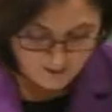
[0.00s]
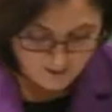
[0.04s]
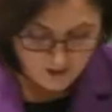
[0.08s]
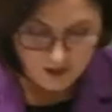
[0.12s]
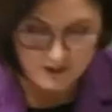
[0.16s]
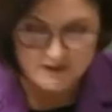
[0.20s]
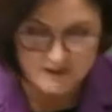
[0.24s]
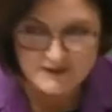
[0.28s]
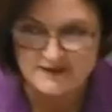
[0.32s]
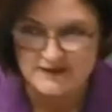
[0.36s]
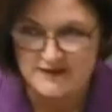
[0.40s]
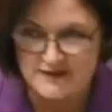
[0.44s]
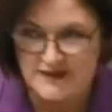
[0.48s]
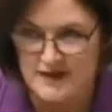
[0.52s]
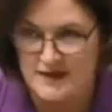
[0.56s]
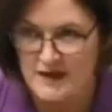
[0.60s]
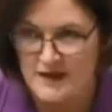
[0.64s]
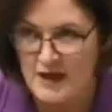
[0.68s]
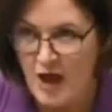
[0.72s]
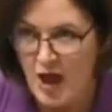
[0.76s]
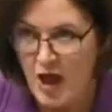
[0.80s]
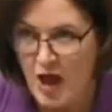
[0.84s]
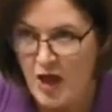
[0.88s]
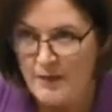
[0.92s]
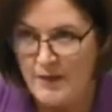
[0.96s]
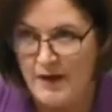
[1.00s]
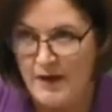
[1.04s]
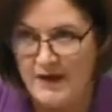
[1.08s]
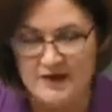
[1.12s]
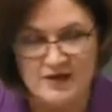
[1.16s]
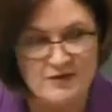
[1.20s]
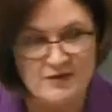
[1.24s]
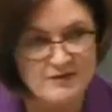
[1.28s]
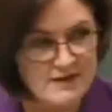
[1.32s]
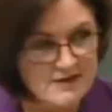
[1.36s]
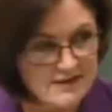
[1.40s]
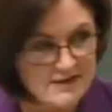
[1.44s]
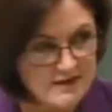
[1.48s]
policy by
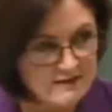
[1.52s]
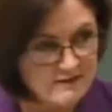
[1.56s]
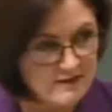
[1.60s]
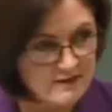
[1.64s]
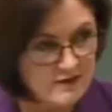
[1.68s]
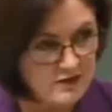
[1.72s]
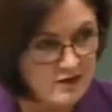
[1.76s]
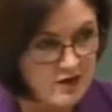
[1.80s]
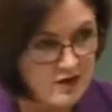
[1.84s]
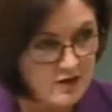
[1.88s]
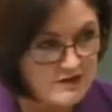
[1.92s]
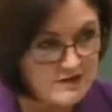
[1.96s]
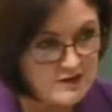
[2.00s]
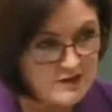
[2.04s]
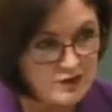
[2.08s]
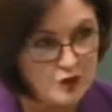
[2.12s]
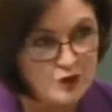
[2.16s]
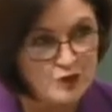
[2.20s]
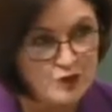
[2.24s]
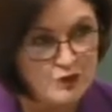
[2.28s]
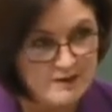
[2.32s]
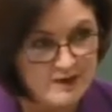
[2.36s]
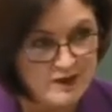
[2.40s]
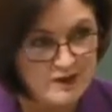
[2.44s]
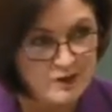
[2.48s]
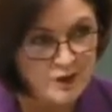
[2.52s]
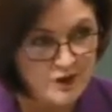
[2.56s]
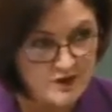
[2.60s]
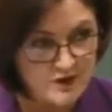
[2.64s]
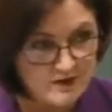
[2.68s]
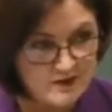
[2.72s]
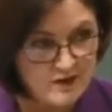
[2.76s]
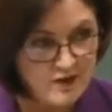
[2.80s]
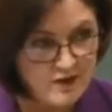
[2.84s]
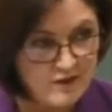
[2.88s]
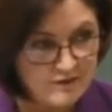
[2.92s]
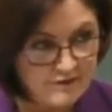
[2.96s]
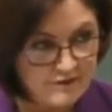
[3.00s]
committing that no school would be
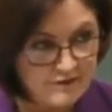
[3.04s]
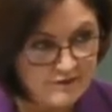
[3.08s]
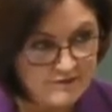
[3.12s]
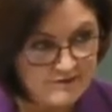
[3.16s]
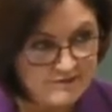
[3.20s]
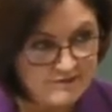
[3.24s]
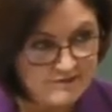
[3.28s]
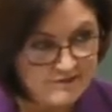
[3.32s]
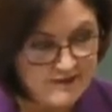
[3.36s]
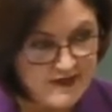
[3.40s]
worse off.